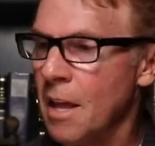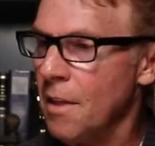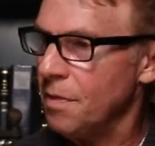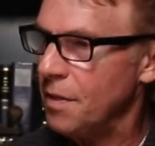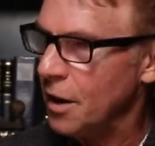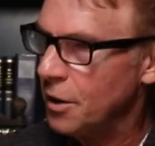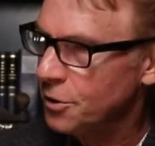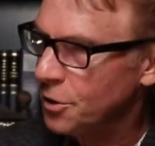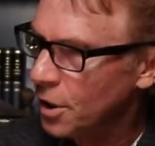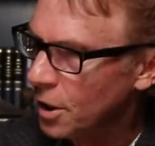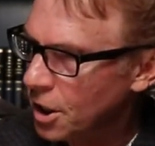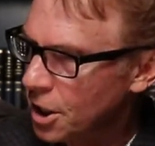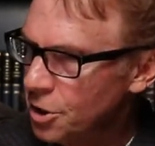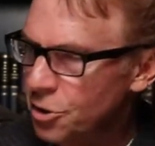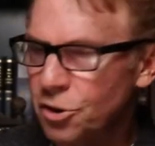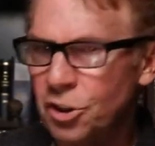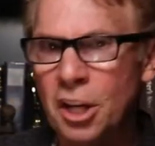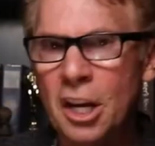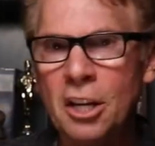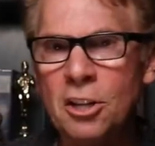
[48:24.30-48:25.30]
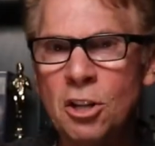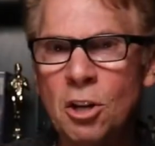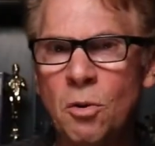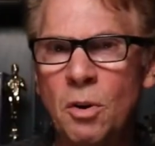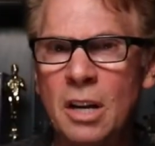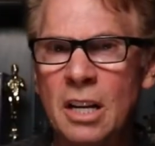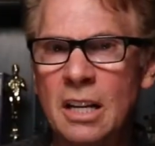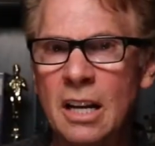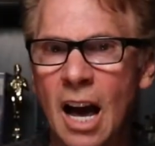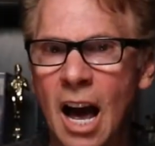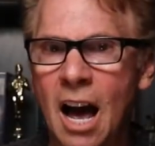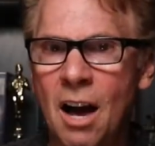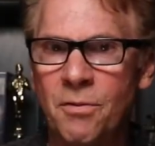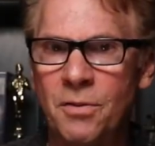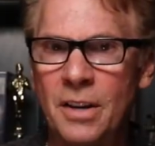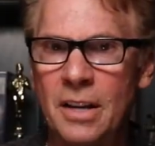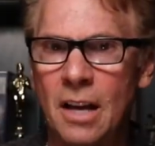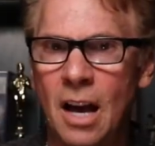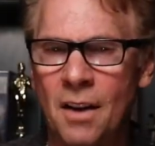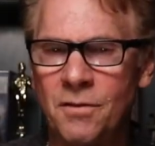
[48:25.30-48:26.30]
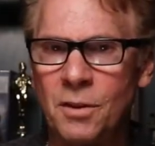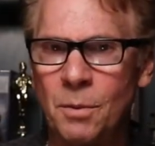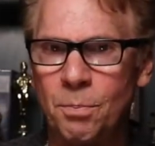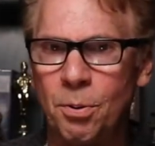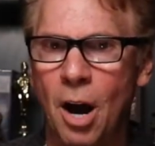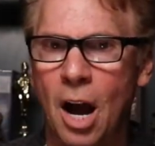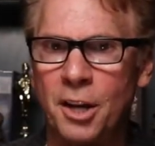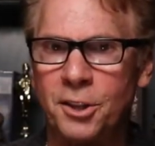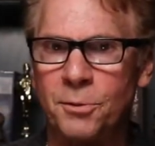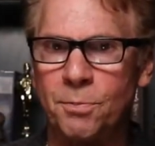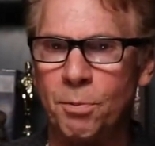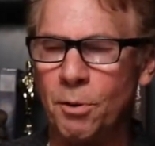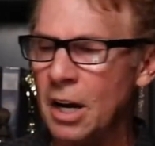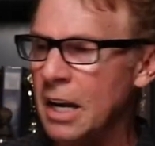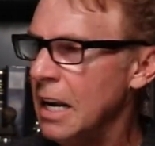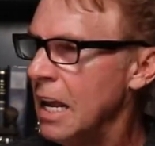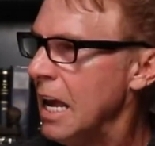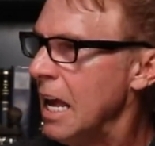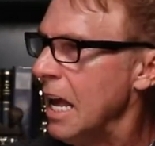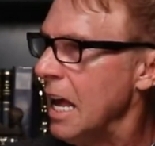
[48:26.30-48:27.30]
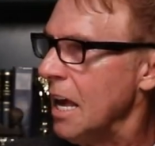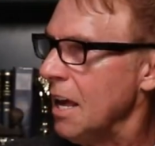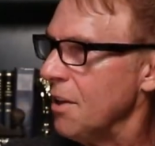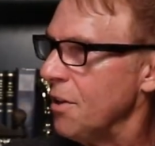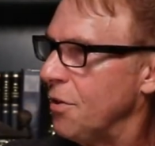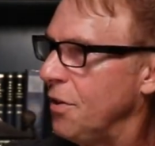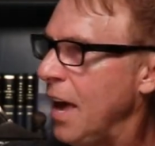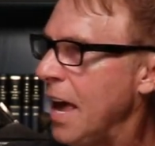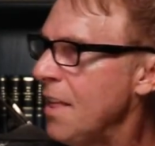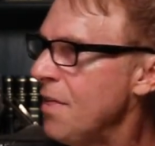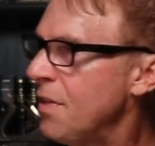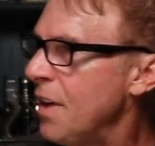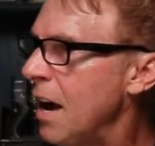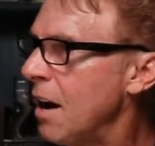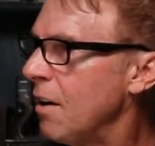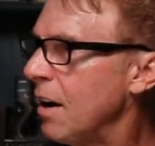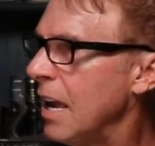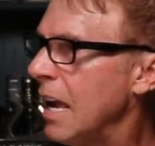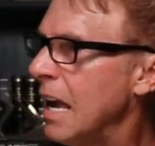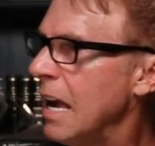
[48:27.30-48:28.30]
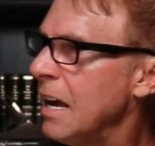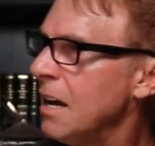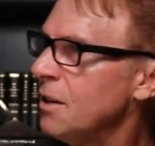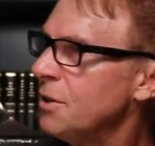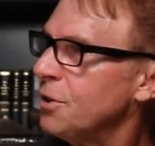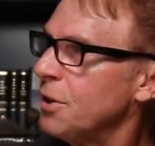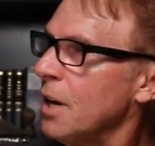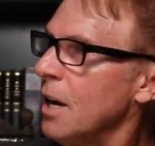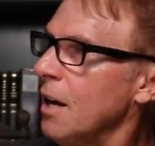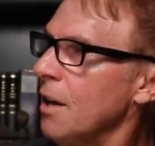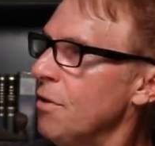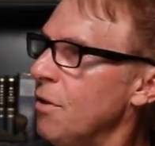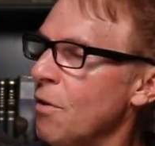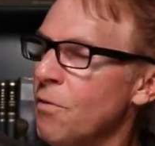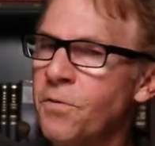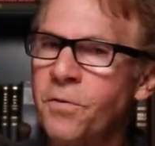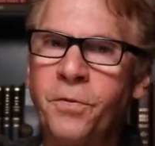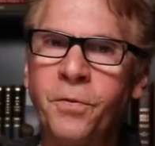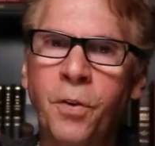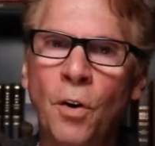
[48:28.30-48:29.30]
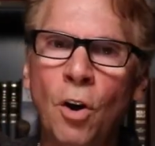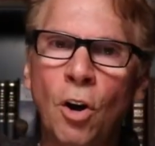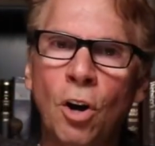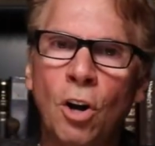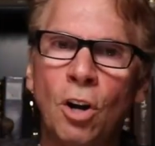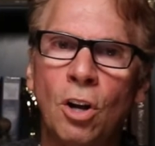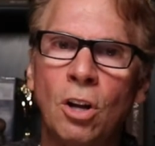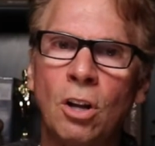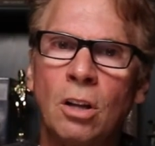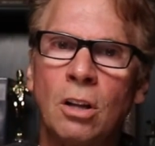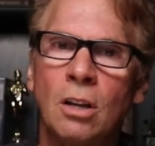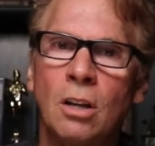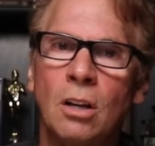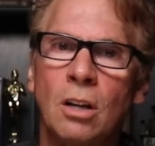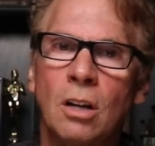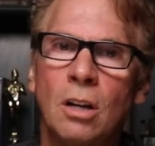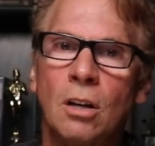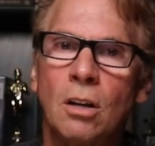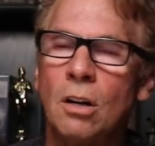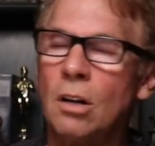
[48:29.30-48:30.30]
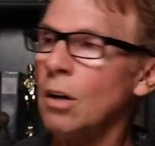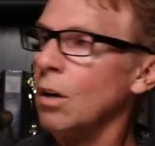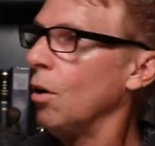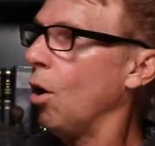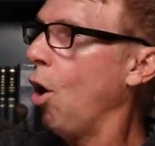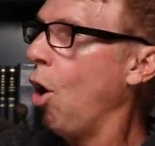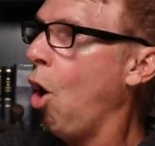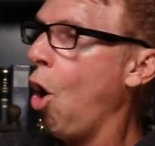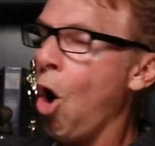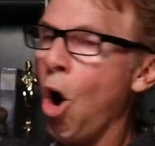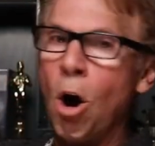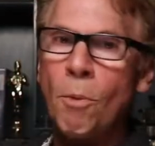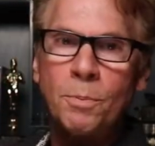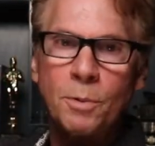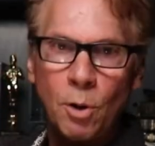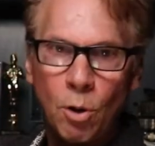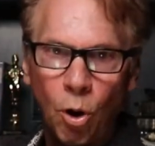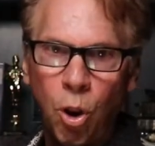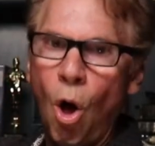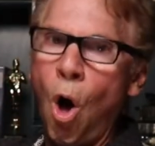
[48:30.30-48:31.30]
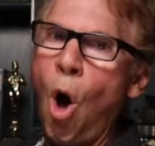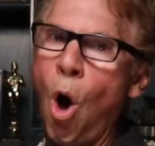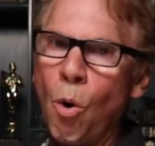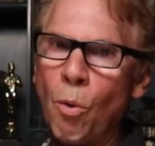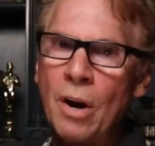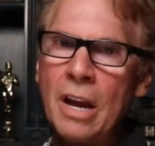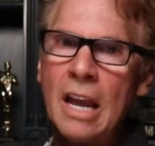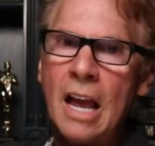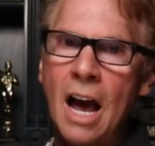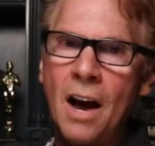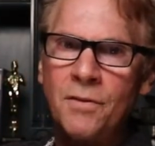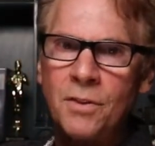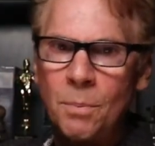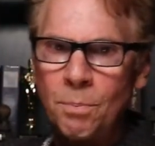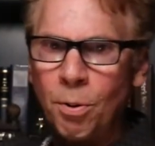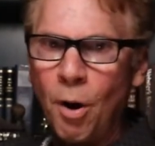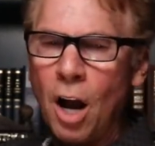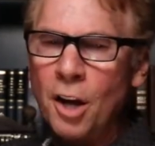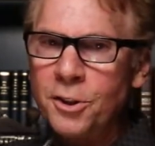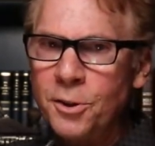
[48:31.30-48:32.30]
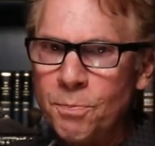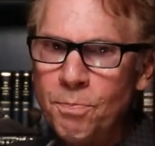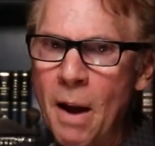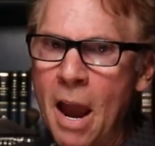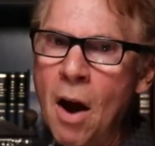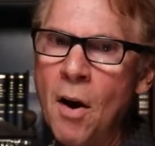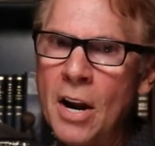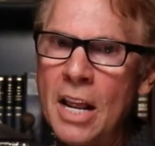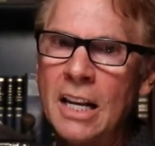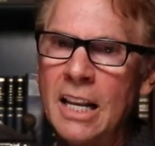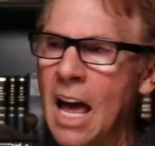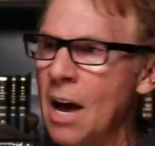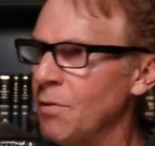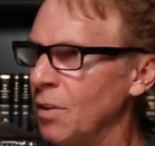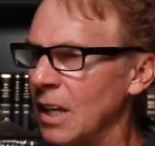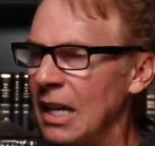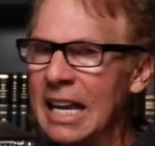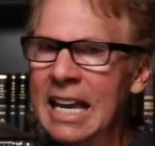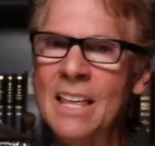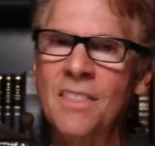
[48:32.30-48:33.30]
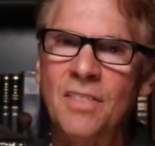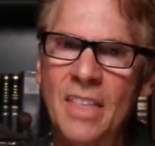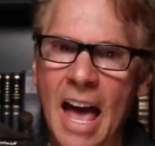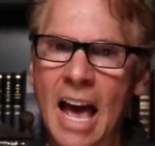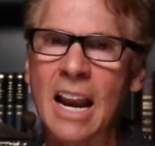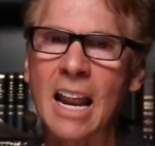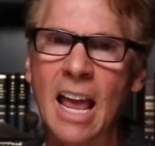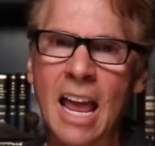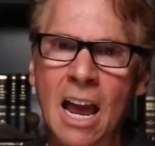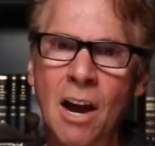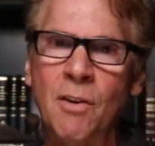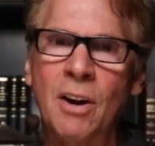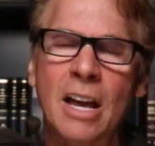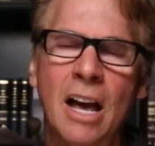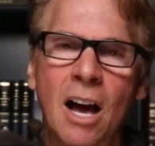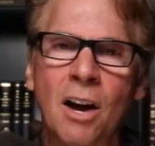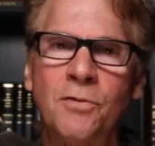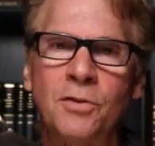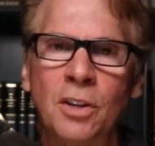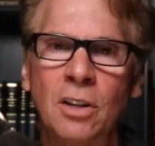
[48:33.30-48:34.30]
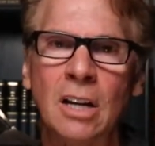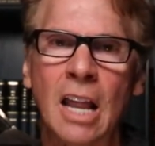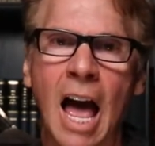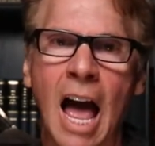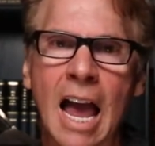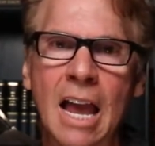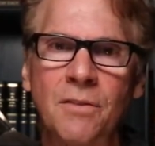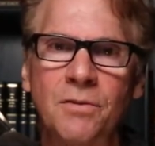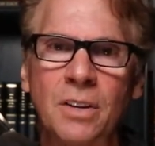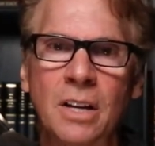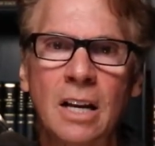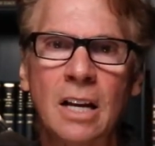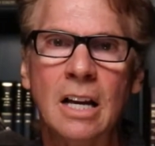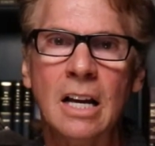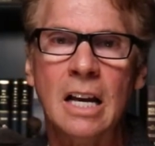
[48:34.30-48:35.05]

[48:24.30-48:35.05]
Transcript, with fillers: there's the continuing of it, of the prospering. Then there is the full or glory of the prosperity level in that area of your life.